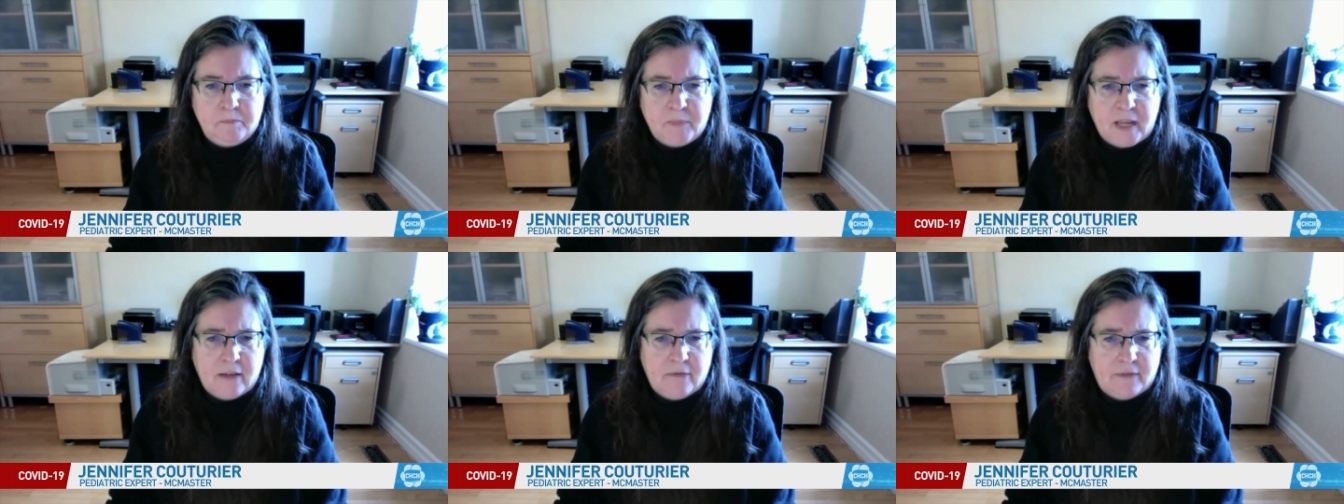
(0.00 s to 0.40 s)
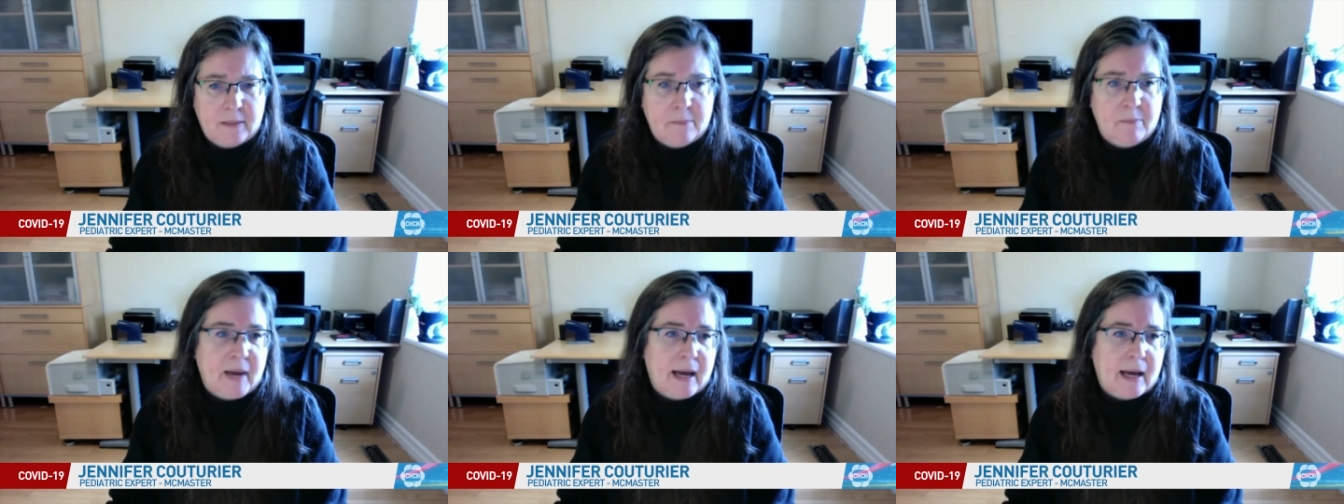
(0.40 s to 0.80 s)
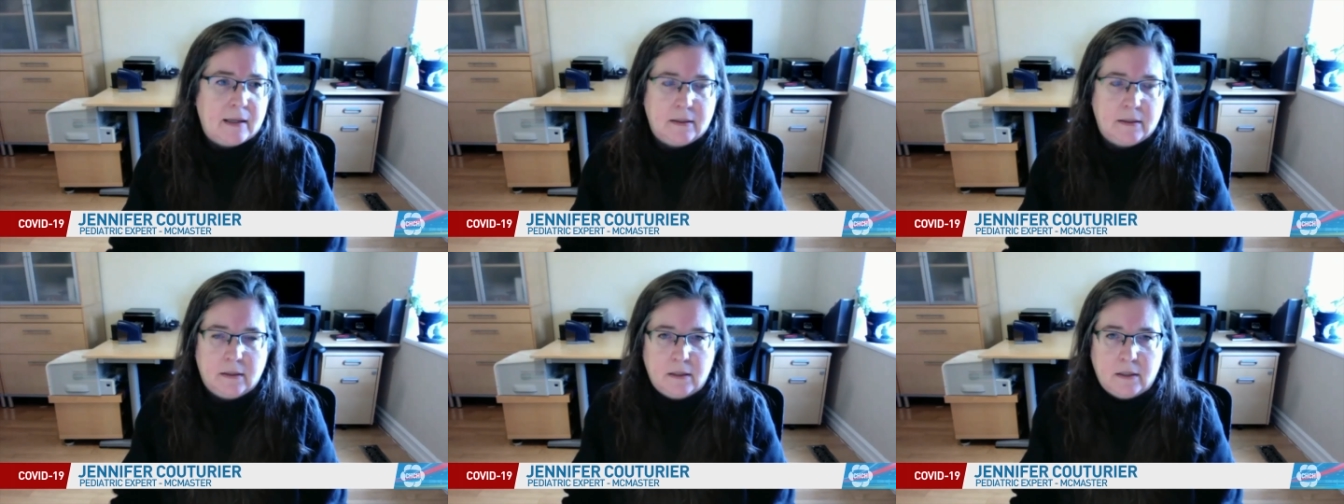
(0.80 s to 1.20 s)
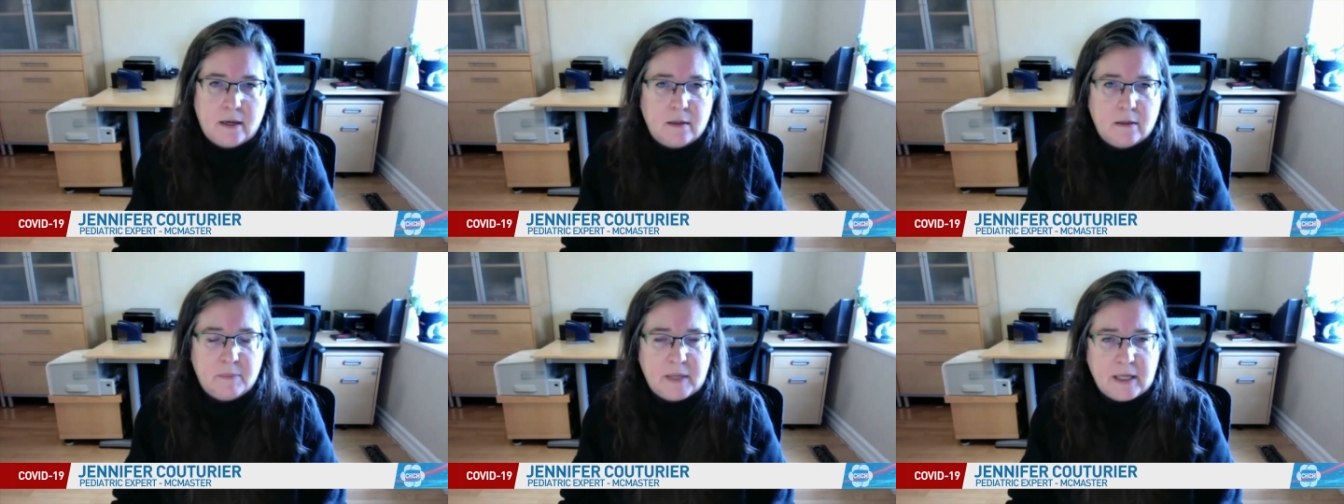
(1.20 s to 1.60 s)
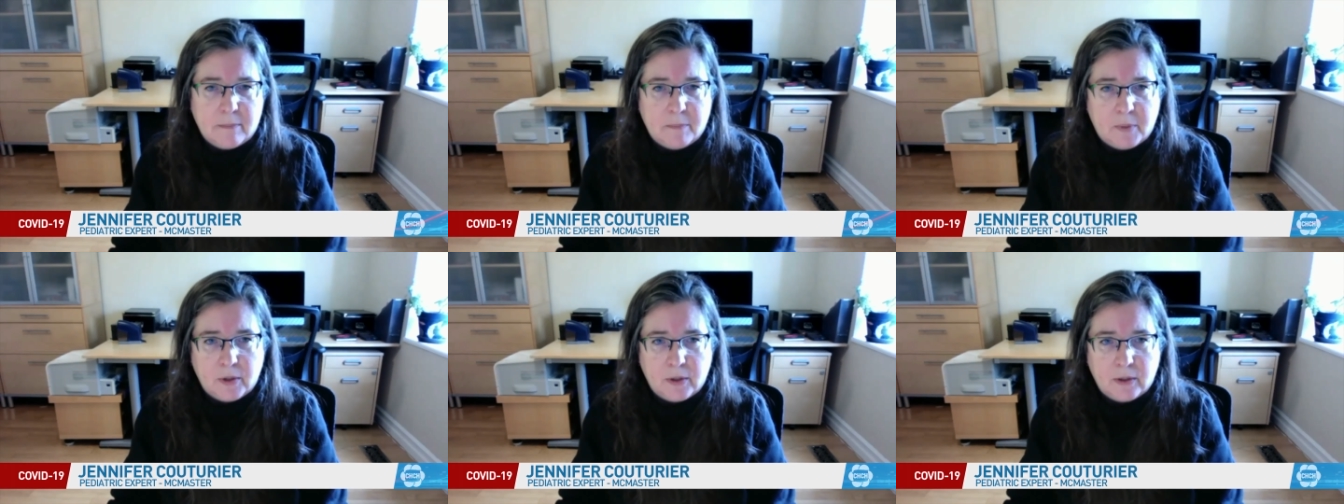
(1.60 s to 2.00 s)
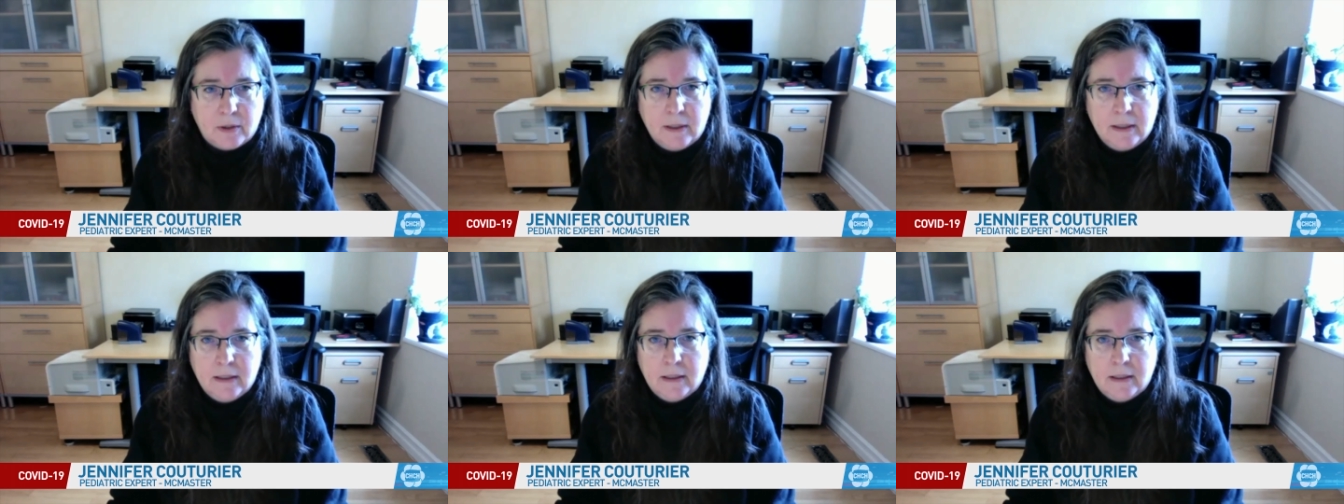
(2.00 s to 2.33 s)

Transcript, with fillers: have impacted young people,